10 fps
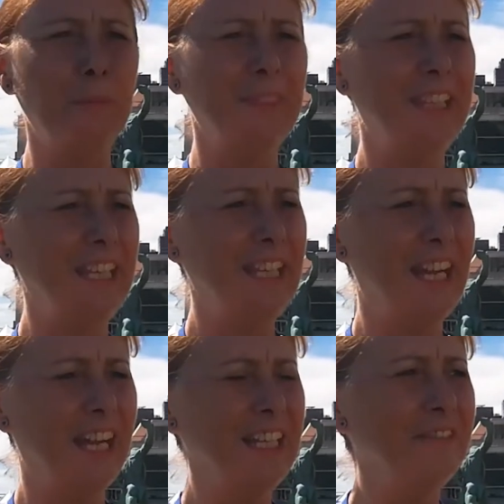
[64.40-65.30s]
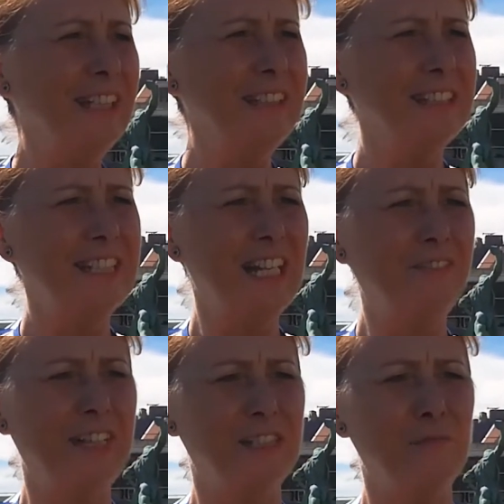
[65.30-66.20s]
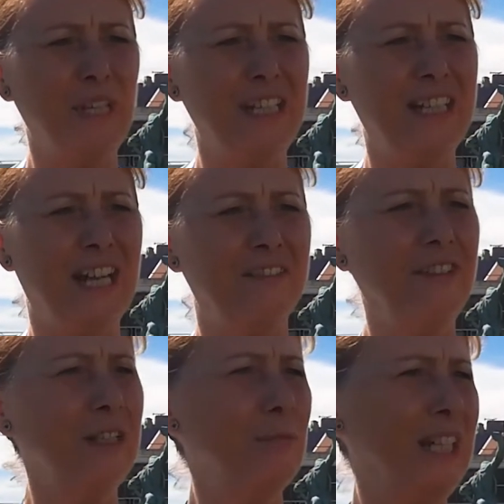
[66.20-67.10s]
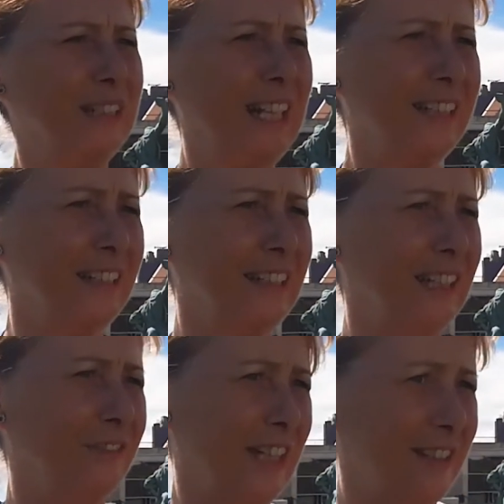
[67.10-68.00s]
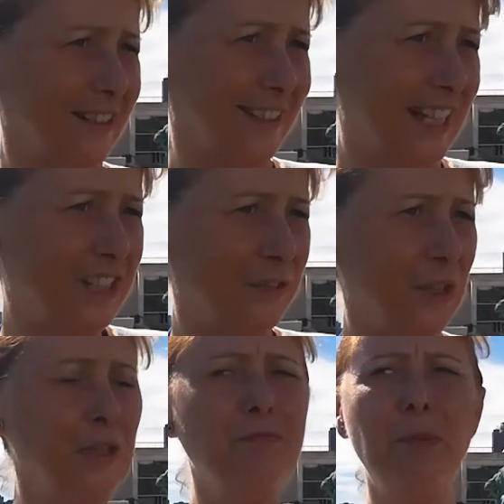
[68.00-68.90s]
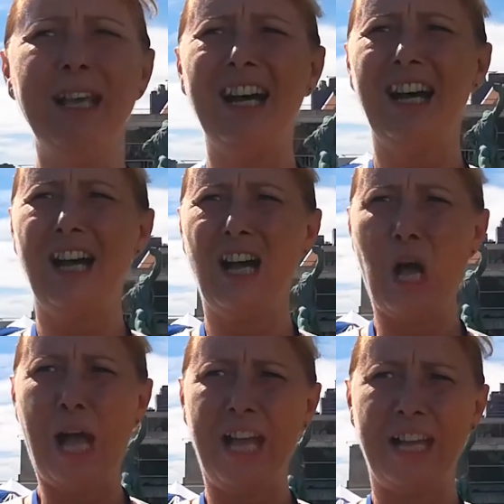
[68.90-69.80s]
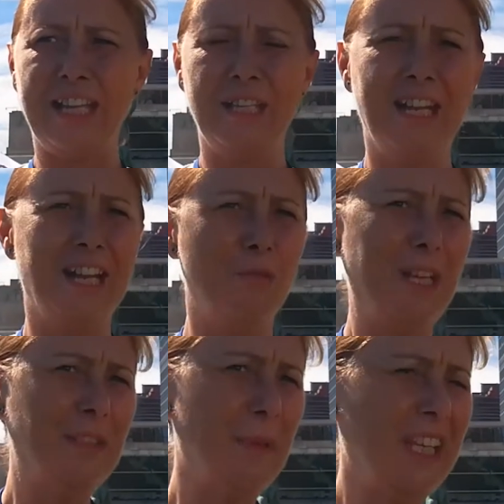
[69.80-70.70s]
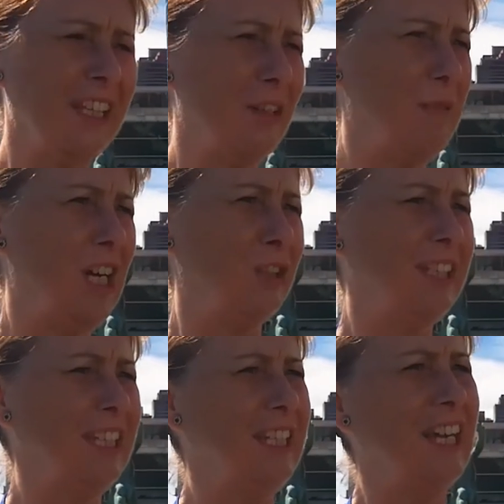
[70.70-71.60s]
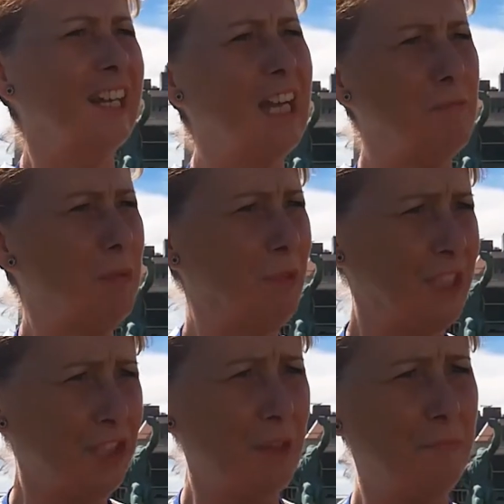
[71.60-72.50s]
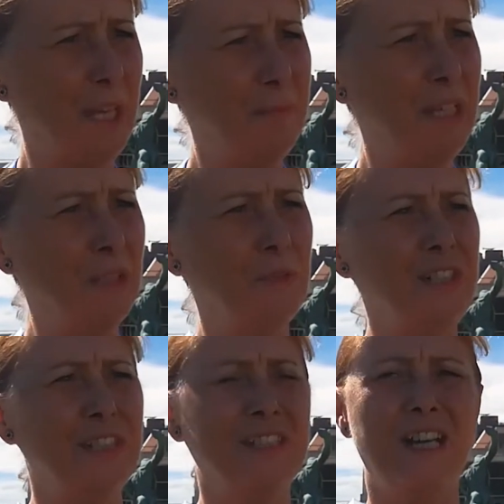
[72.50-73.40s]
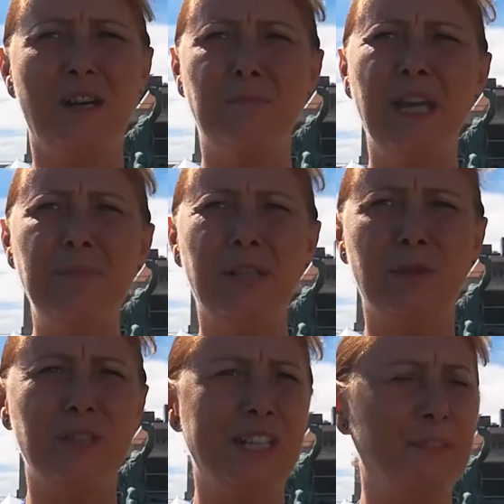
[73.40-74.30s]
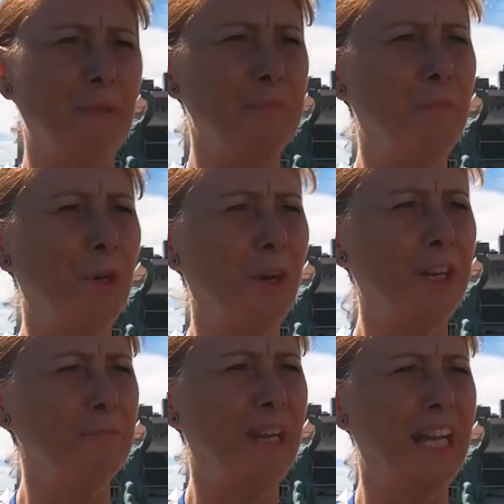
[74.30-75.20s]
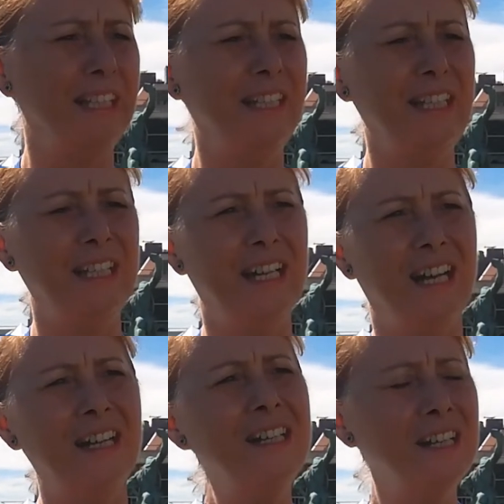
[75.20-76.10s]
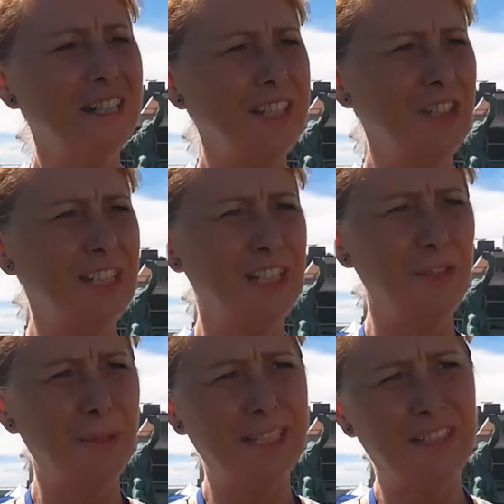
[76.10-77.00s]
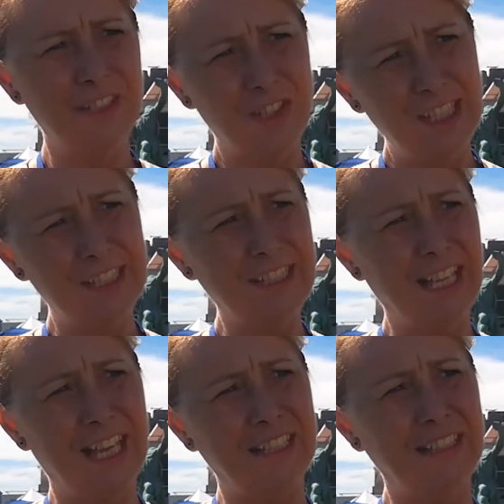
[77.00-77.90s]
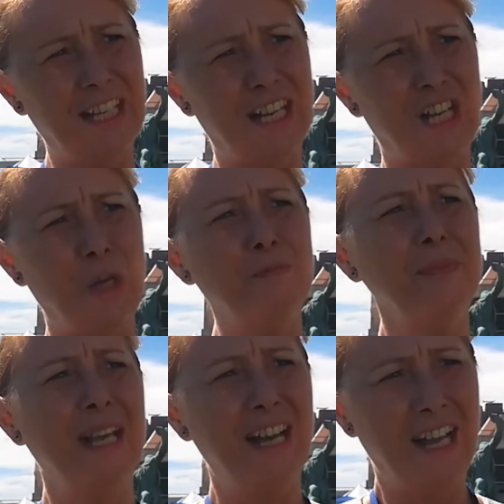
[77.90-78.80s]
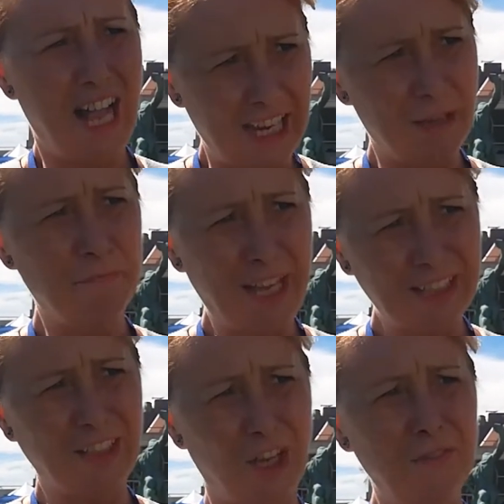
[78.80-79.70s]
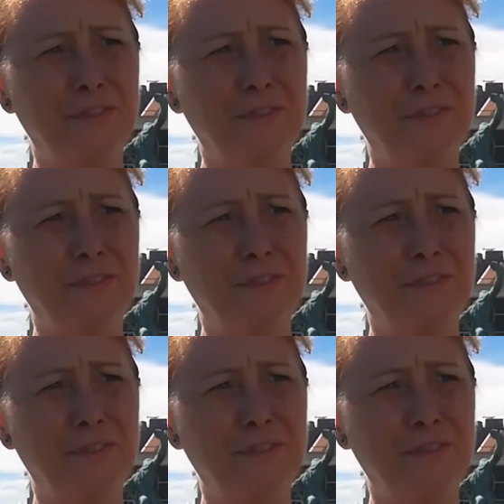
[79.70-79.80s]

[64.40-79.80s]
The event itself has been very well attended and very successful. I was speaking about the Common Position Paper, which is a paper which has been borne by the regional UNDGs that I am part of,